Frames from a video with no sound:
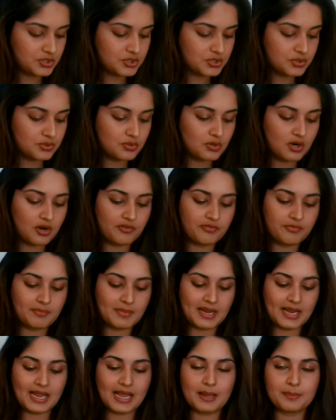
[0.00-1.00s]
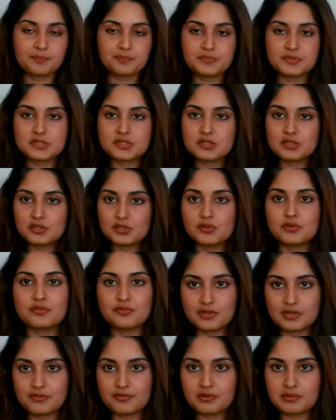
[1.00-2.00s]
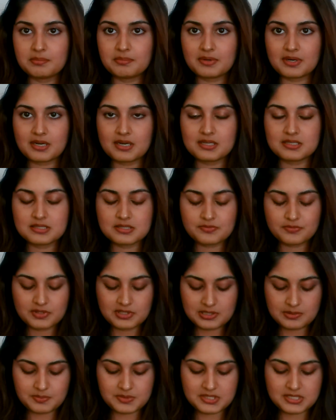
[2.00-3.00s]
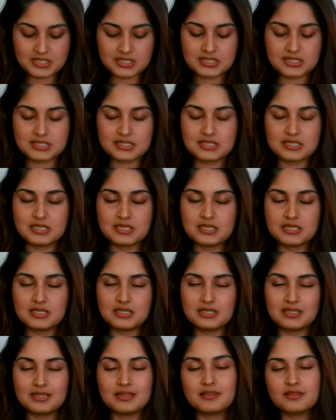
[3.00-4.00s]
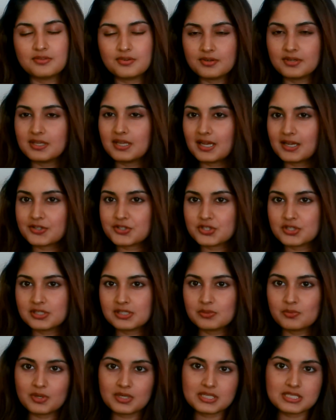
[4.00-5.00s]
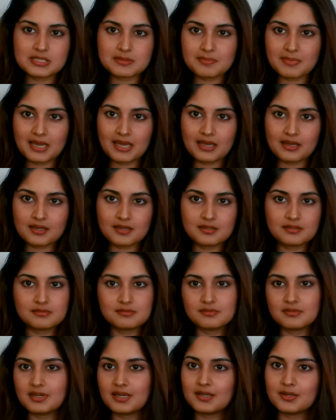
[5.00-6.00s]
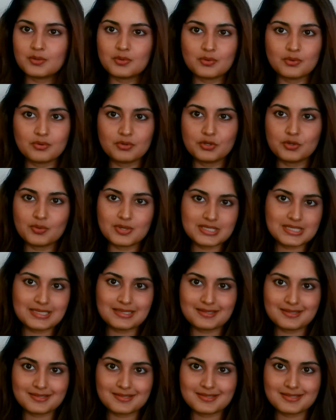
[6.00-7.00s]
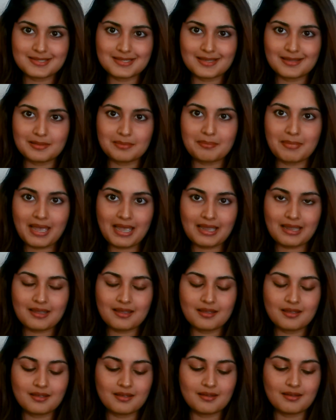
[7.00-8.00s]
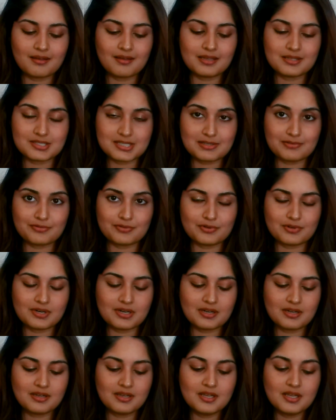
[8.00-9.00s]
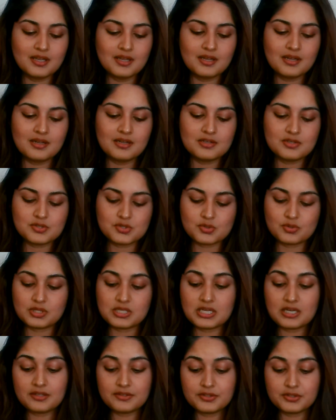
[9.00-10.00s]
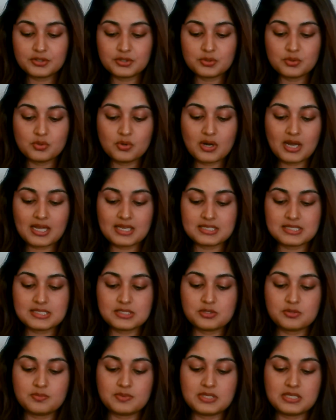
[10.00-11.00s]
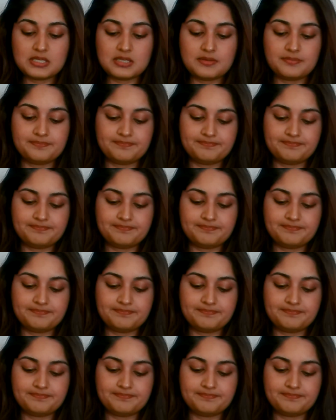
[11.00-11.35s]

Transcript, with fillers: two of my absolute favorite brands for lipsticks. Three actually, one is MAC. I know USA doesn't sell MAC uh, in Sephora. So the other two has to be